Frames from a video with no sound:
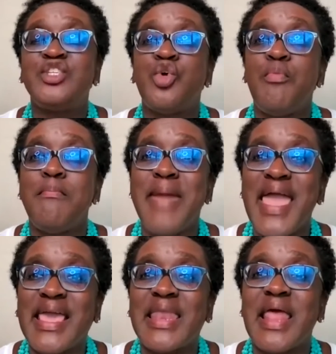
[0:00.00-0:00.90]
and to
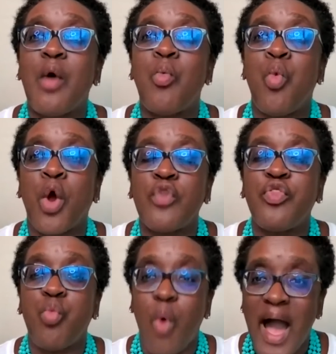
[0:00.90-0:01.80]
make it
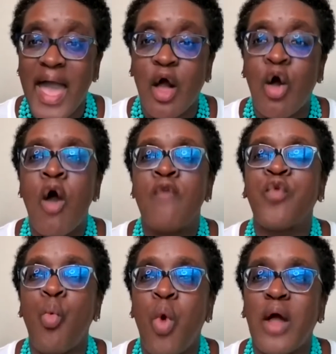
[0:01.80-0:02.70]
worthwhile
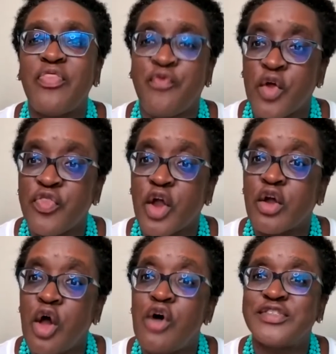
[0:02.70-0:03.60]
for what for
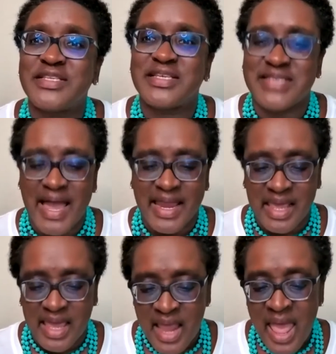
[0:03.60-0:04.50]
their goals and to tie
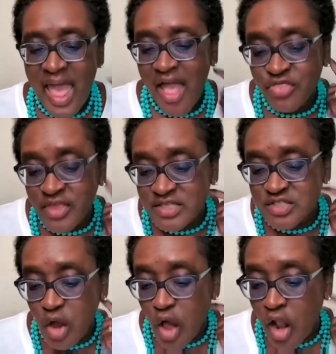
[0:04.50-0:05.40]
it in. And
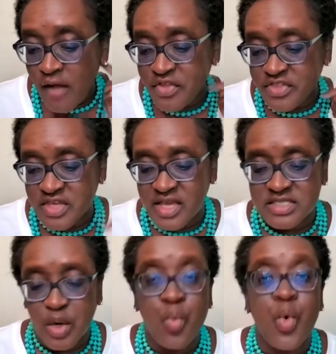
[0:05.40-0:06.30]
these are all the
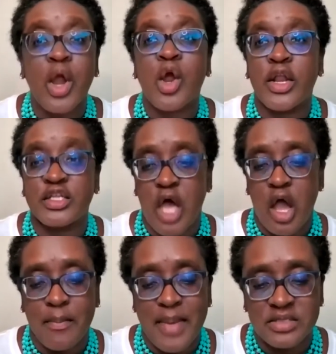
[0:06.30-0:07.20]
things that we're going to
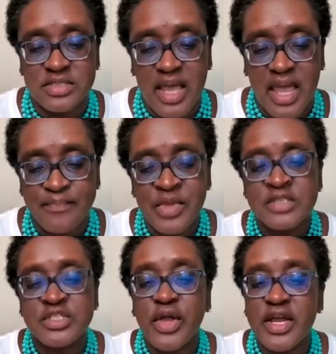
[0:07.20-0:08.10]
talk about today.
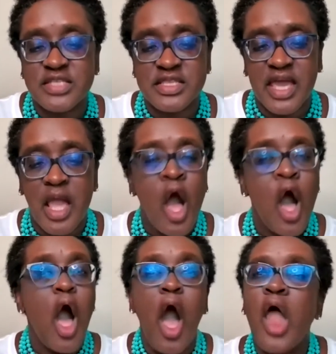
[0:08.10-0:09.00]
So here's the thing.
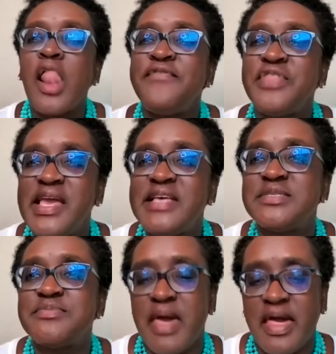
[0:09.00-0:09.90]
All of
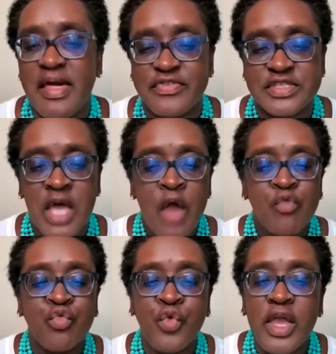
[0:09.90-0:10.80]
these myths
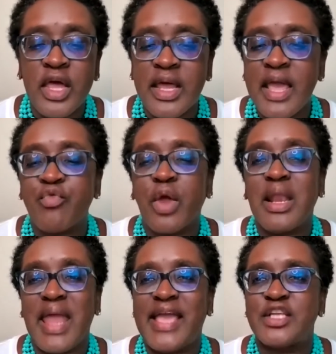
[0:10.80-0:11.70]
really
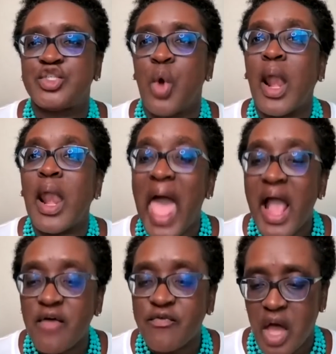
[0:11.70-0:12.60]
relate to a
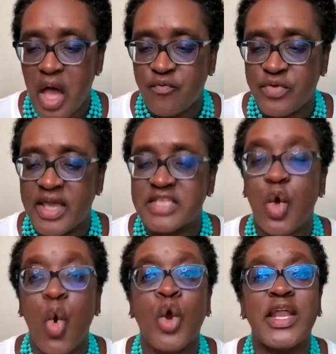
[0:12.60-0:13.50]
lack of
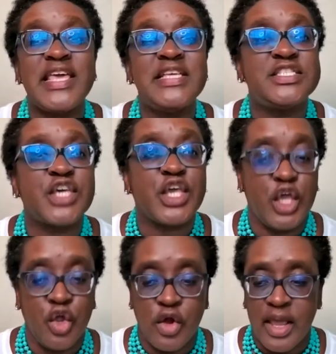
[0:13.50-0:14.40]
confidence or an
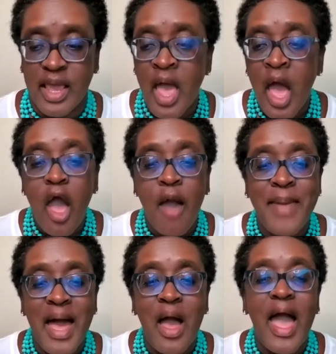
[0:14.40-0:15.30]
insecurity
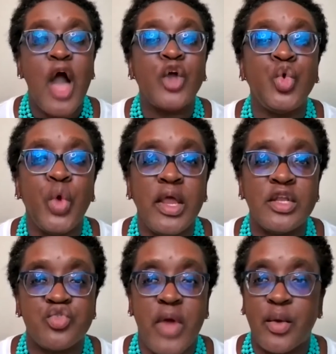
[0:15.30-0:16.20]
about how you
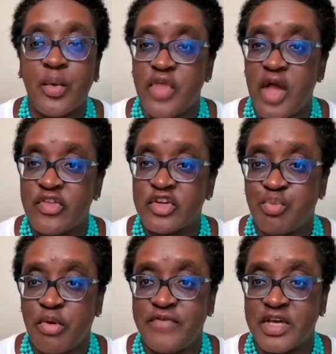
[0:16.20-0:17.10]
interact with
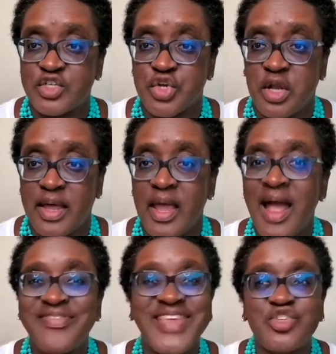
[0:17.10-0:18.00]
others professionally.
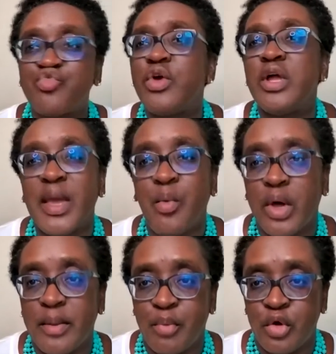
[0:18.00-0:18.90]
That's really
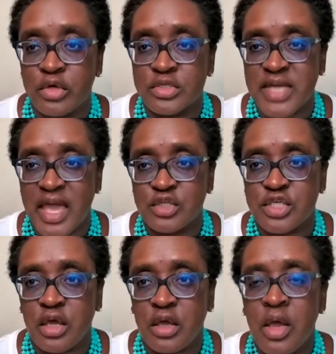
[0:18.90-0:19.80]
what it boils down
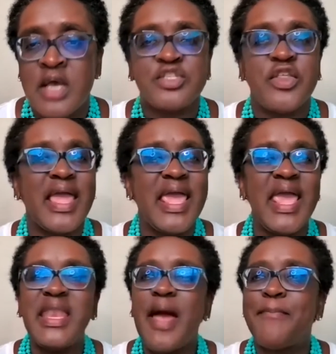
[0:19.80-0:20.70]
to. So they
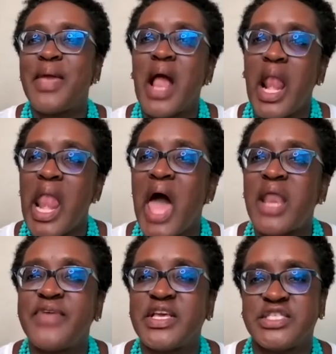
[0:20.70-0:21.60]
end up being a
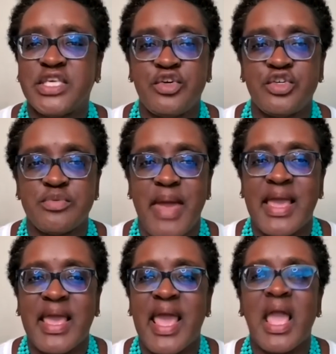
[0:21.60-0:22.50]
lot of excuse
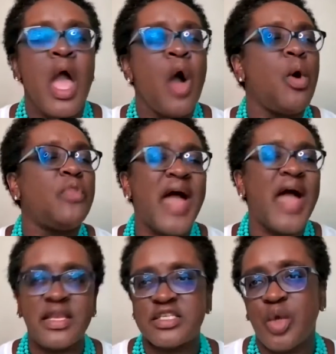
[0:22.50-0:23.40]
making. Well,
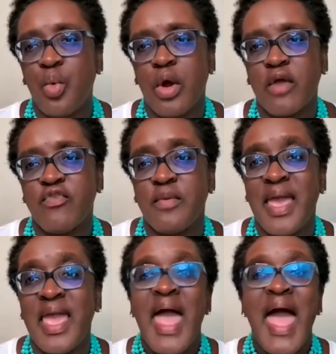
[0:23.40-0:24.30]
that doesn't work for
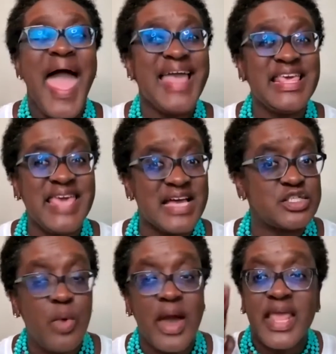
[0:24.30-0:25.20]
me. And
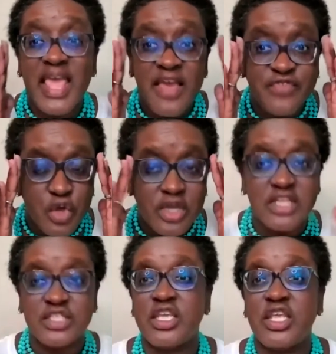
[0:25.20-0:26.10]
guess what? If you
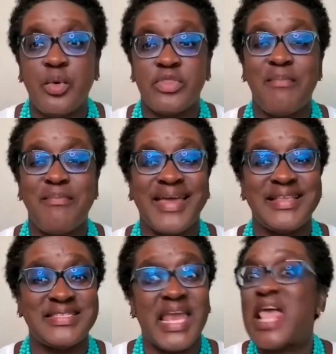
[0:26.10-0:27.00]
continue with that
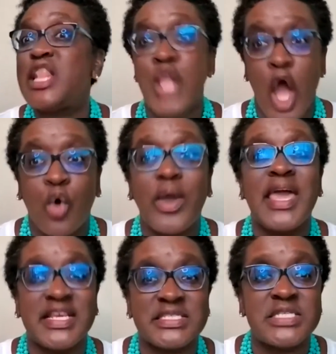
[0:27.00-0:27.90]
mindset, no,
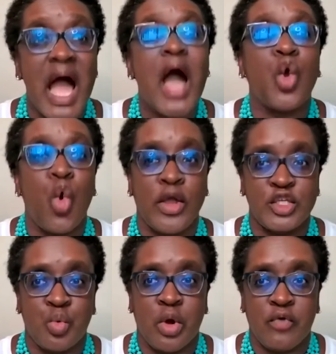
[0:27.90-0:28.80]
it is not
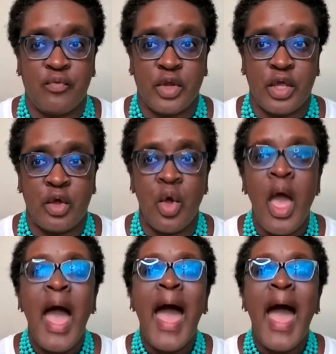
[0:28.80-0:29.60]
going to work for you.